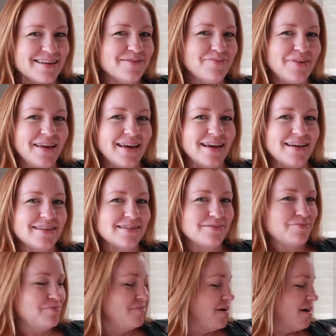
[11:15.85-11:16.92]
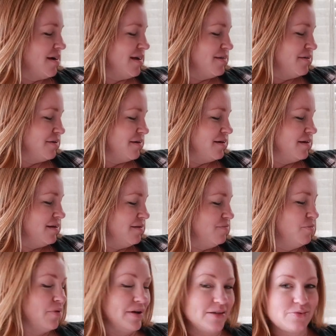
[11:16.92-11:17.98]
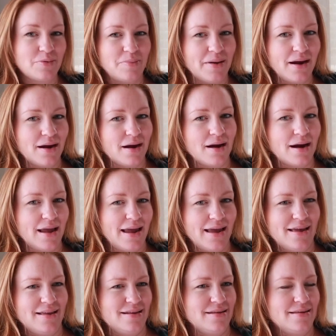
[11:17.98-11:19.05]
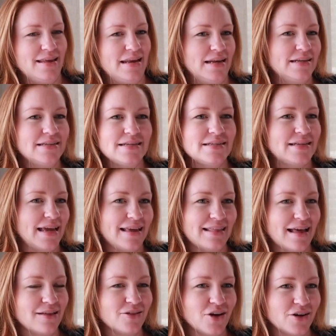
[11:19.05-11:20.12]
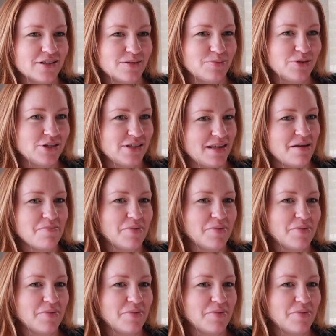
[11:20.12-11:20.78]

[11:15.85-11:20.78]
Because our other boys were bigger, and it didn't take that long to push them,